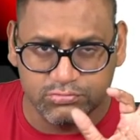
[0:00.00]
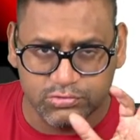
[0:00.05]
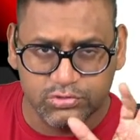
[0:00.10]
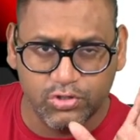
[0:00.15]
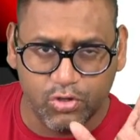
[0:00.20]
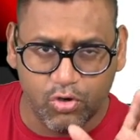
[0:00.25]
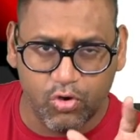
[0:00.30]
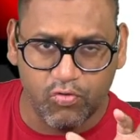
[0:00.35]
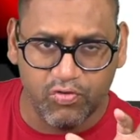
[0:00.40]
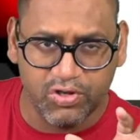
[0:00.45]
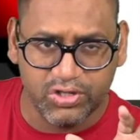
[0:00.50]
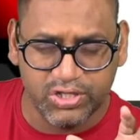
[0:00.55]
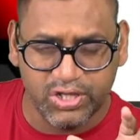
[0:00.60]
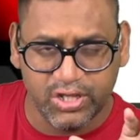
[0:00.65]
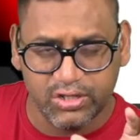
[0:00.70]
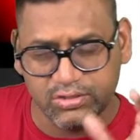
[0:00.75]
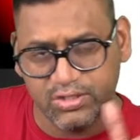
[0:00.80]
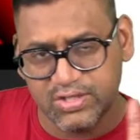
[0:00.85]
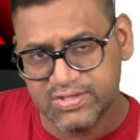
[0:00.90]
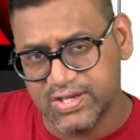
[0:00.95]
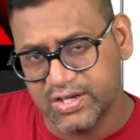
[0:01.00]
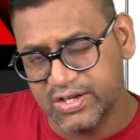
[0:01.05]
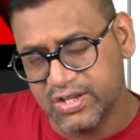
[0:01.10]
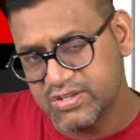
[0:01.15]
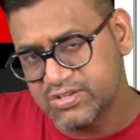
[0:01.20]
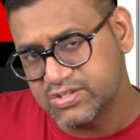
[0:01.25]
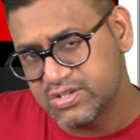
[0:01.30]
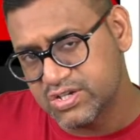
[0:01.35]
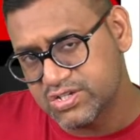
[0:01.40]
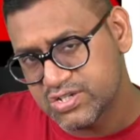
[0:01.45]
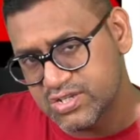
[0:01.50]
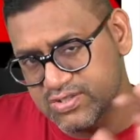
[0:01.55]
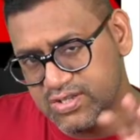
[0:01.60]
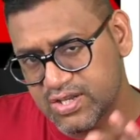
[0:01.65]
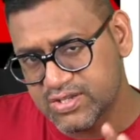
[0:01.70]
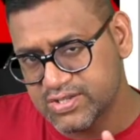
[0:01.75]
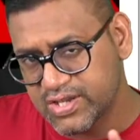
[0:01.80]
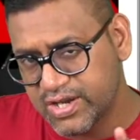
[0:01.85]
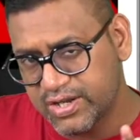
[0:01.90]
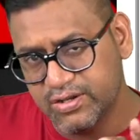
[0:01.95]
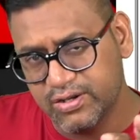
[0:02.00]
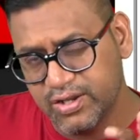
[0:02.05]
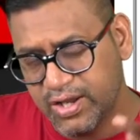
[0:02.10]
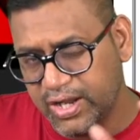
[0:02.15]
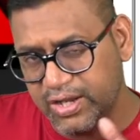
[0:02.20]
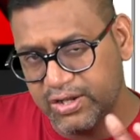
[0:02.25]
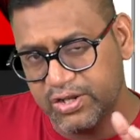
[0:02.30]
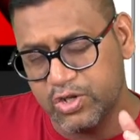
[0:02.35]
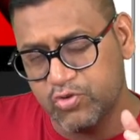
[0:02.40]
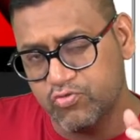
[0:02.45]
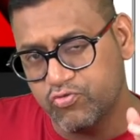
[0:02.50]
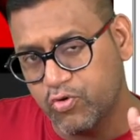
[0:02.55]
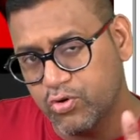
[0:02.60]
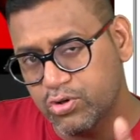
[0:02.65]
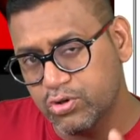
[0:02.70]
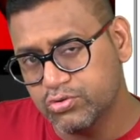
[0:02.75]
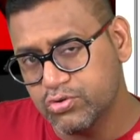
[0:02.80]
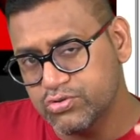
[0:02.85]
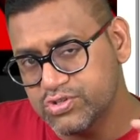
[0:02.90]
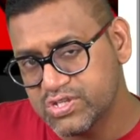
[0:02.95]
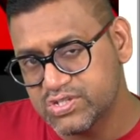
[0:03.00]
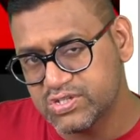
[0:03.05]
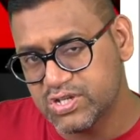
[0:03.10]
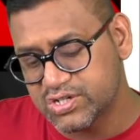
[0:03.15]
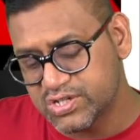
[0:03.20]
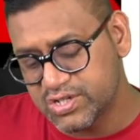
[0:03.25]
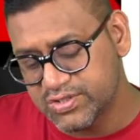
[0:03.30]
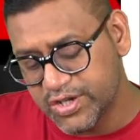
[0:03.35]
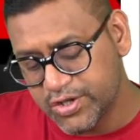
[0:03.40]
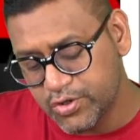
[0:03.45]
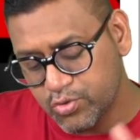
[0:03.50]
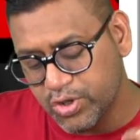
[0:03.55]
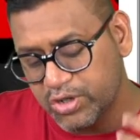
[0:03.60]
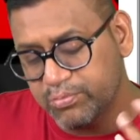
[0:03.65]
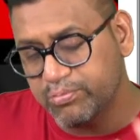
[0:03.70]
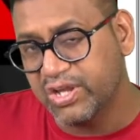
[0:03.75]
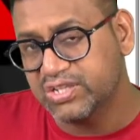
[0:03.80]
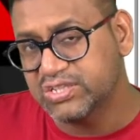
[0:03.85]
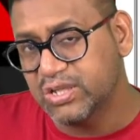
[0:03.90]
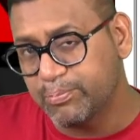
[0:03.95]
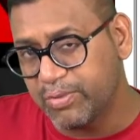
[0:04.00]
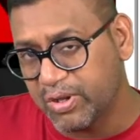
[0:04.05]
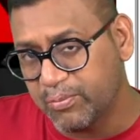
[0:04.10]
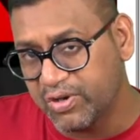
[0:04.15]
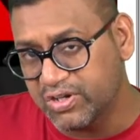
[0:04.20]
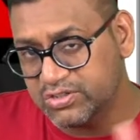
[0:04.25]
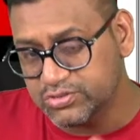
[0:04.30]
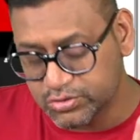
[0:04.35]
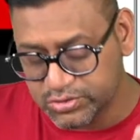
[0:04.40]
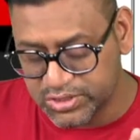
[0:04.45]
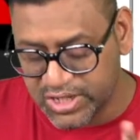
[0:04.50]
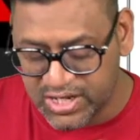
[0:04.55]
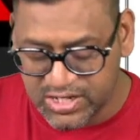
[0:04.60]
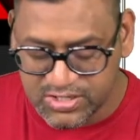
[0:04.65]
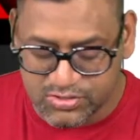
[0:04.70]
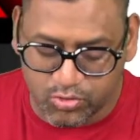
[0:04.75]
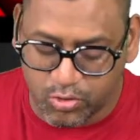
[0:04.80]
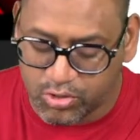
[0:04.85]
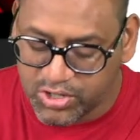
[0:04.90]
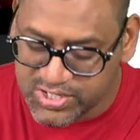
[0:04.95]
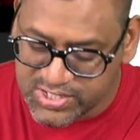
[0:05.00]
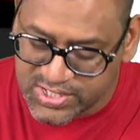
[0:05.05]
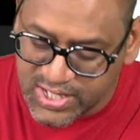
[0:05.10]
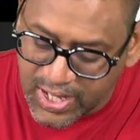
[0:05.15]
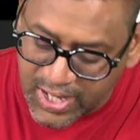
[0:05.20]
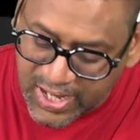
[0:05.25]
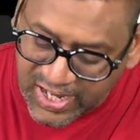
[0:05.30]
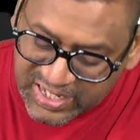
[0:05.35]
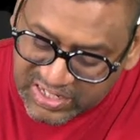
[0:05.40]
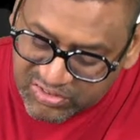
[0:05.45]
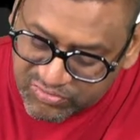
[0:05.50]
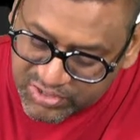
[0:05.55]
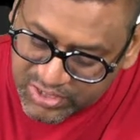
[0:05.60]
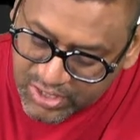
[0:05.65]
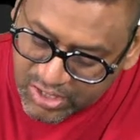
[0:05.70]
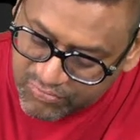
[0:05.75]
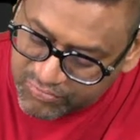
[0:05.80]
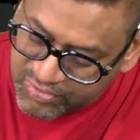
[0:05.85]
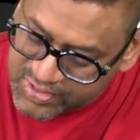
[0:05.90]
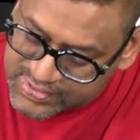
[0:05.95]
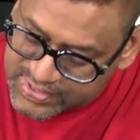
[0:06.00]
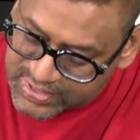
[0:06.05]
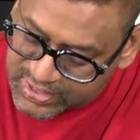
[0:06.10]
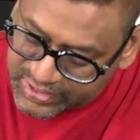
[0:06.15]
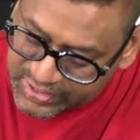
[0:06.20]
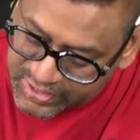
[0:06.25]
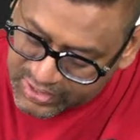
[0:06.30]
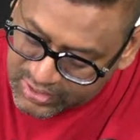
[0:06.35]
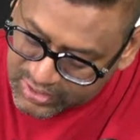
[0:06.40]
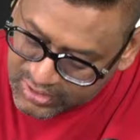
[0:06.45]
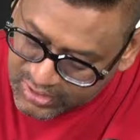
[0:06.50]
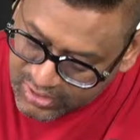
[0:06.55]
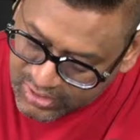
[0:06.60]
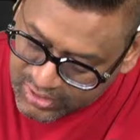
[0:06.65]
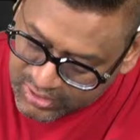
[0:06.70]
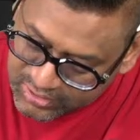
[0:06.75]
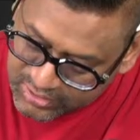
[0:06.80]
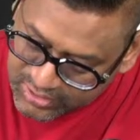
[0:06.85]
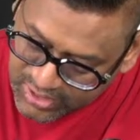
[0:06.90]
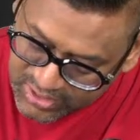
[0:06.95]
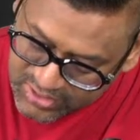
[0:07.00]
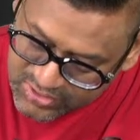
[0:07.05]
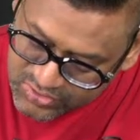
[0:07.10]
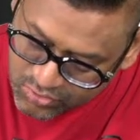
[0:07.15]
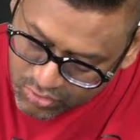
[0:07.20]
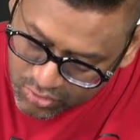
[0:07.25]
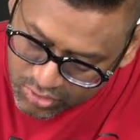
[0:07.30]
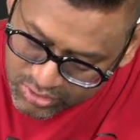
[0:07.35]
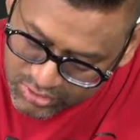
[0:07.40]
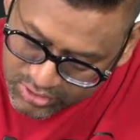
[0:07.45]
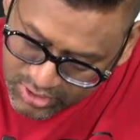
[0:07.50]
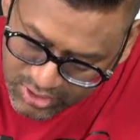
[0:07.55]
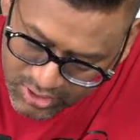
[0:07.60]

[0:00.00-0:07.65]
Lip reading: over there the certain instructions are said and you follow those instructions and you can make the payment. So that is called as the IVR facility. That is called the